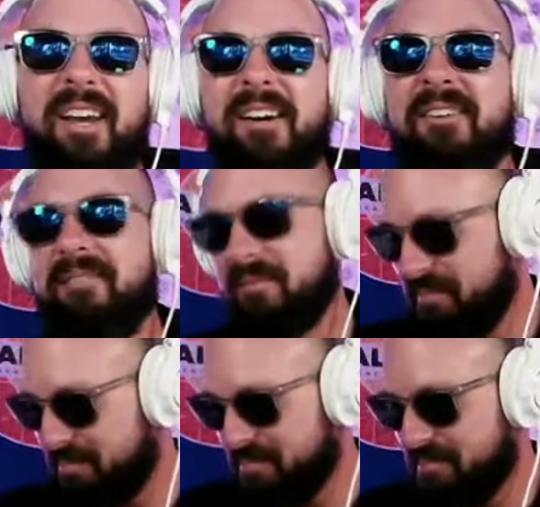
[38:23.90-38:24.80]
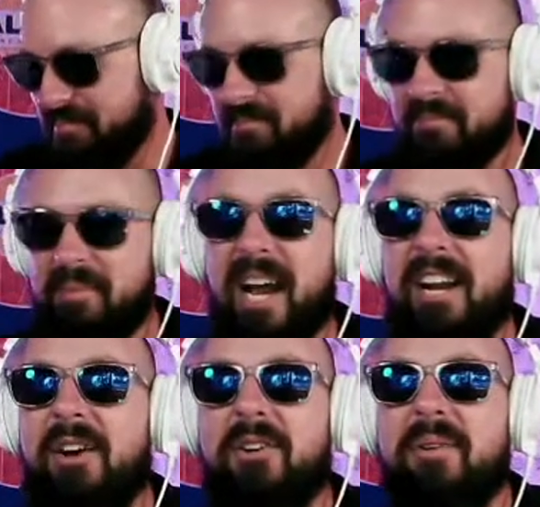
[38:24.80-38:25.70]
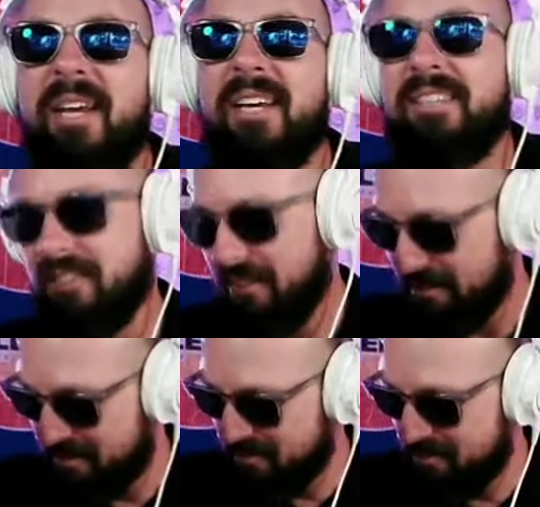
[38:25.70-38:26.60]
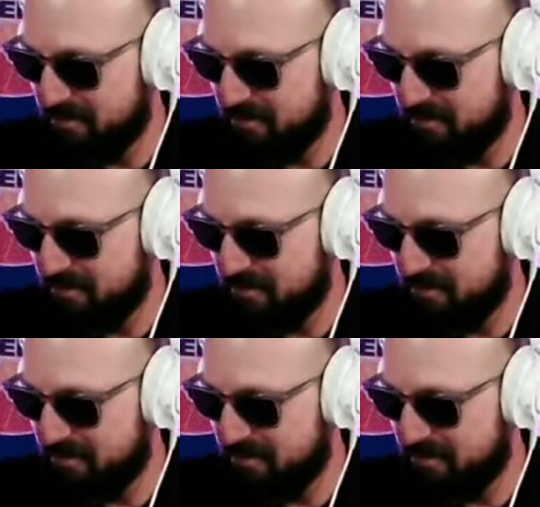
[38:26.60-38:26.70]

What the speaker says: there you go. But I know who it is.